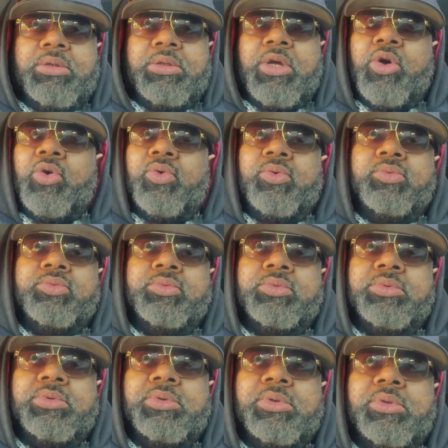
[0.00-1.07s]
No.
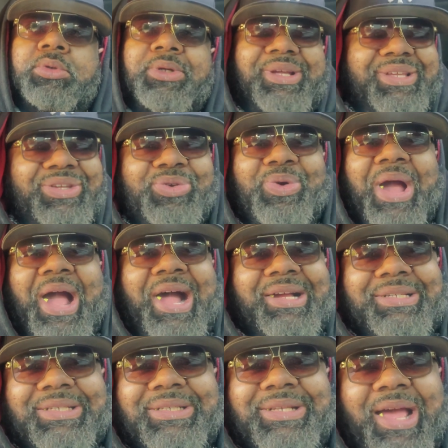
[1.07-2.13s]
You
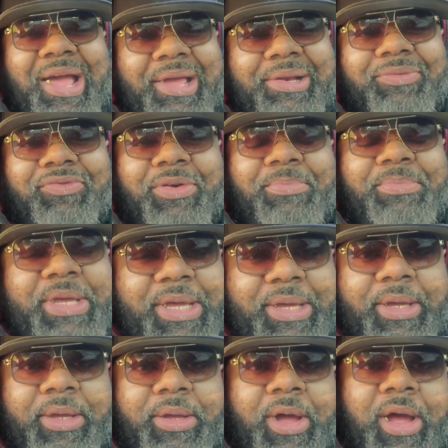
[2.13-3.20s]
asking that from me?